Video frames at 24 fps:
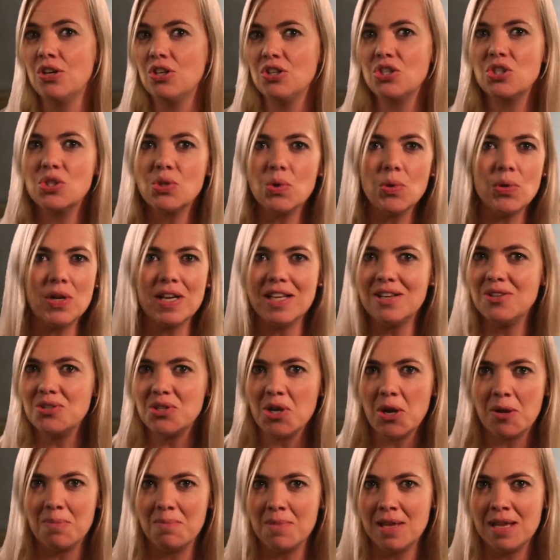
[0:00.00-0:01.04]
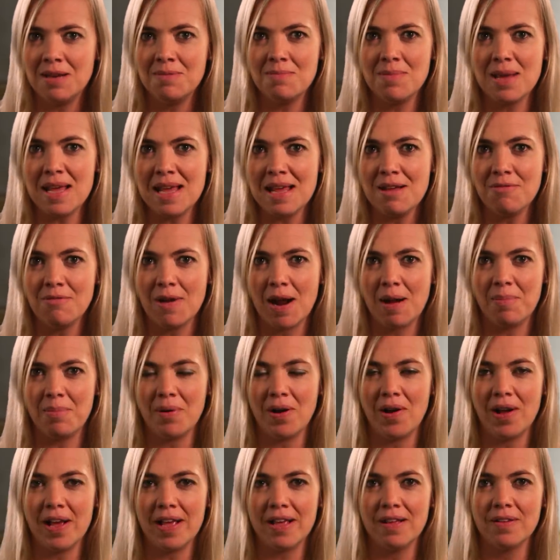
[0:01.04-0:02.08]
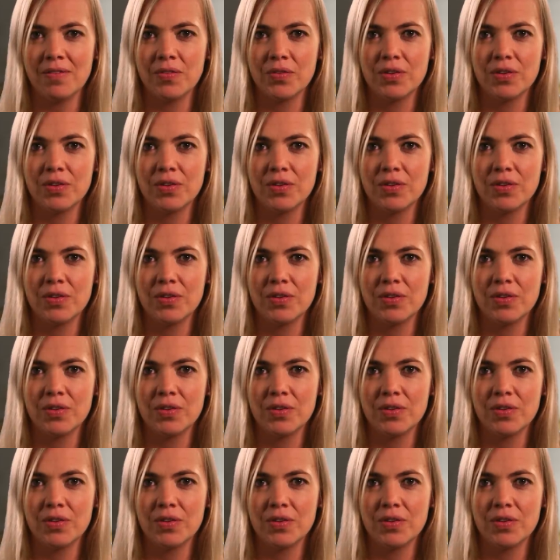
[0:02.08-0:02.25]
"Surely you don't mean me, Rabbi."